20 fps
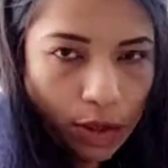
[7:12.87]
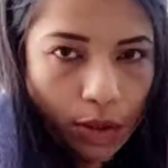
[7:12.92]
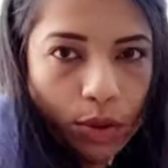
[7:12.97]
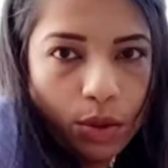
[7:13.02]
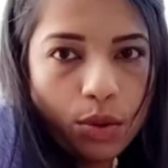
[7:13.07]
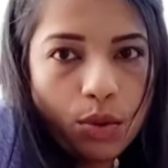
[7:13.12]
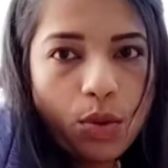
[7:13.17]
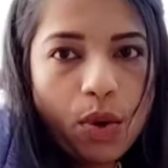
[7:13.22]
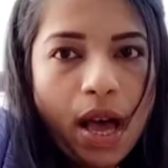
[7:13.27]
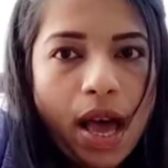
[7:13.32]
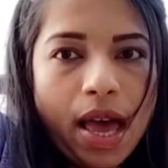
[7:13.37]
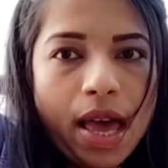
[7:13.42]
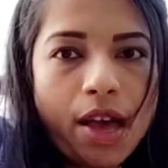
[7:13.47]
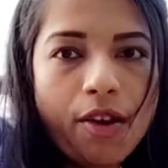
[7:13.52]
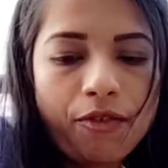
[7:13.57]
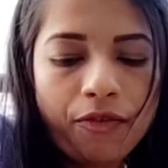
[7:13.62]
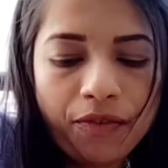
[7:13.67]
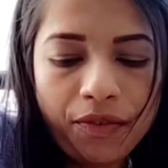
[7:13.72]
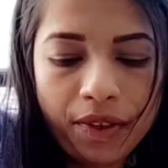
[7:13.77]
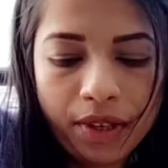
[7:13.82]
So I
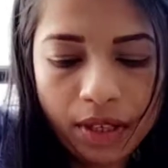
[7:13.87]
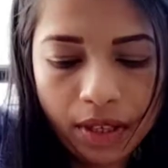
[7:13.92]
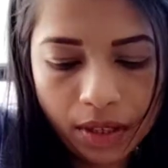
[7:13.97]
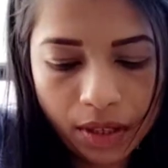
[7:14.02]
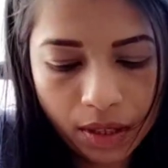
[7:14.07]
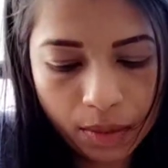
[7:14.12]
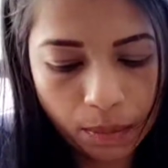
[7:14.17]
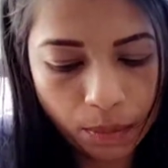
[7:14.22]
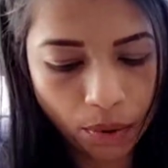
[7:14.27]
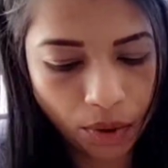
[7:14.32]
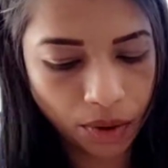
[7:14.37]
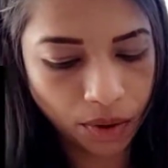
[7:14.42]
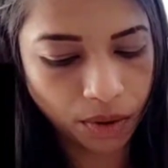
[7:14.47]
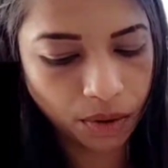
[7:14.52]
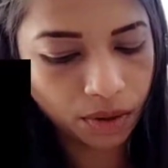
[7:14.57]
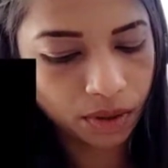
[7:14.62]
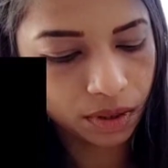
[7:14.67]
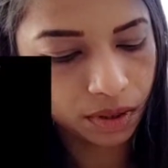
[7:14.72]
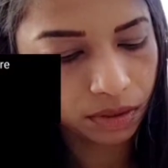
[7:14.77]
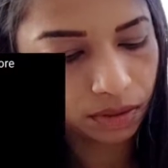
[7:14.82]
have filled the
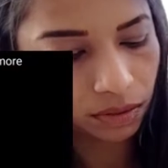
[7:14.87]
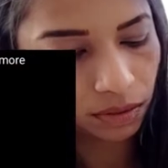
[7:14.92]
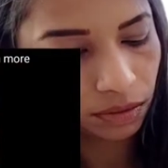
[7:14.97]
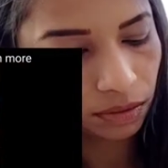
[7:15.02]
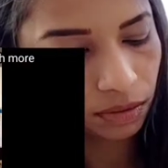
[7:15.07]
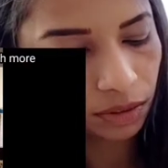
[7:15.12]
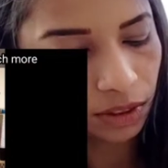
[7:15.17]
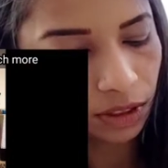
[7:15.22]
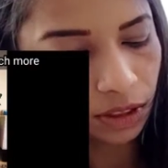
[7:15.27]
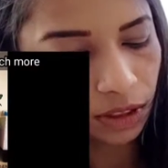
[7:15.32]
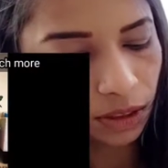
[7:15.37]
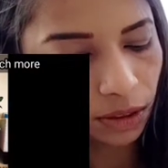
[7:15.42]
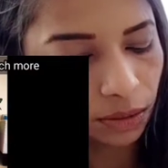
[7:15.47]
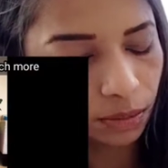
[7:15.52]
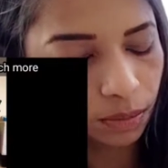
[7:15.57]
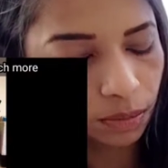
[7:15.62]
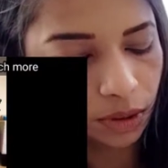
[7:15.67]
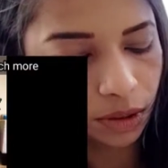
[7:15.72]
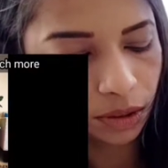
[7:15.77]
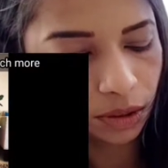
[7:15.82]
pot little
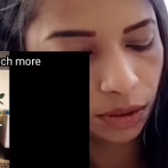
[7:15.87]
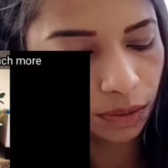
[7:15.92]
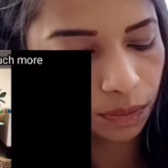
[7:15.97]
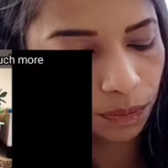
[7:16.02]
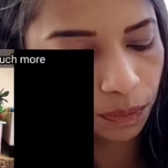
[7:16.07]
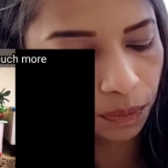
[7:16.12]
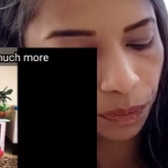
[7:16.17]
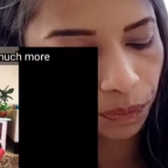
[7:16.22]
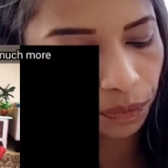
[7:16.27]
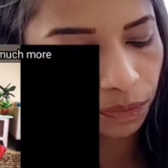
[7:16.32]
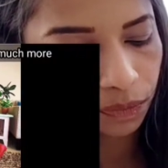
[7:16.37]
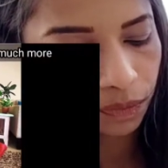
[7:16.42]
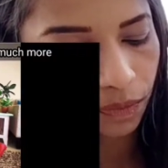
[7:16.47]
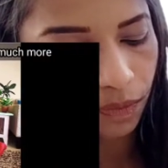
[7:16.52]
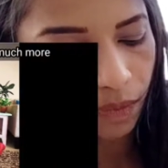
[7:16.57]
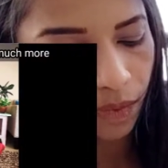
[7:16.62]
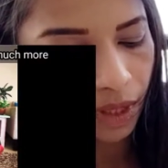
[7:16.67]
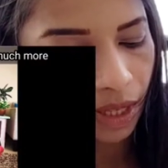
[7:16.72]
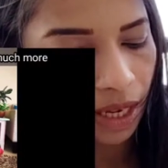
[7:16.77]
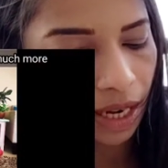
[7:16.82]
bit
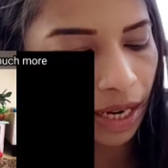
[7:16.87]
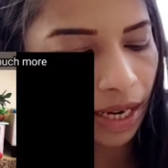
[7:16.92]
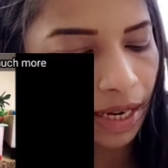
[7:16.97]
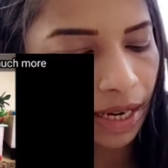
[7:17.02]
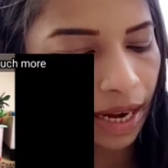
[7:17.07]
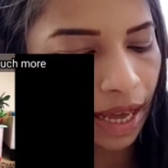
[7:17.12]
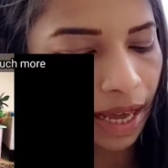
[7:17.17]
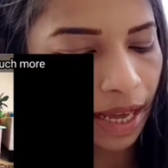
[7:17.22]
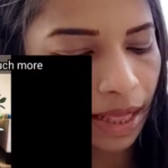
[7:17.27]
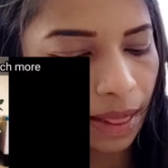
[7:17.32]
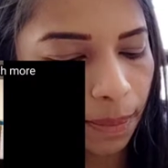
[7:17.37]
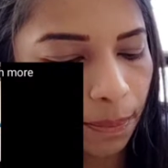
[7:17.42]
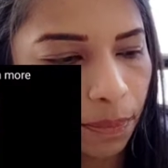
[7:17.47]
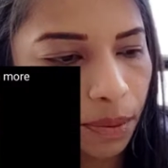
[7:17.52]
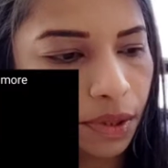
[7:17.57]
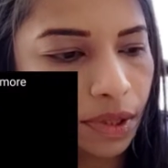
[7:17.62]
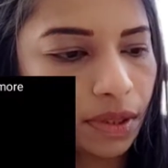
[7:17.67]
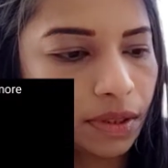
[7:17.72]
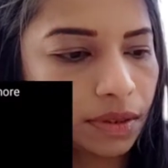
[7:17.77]
and I'll put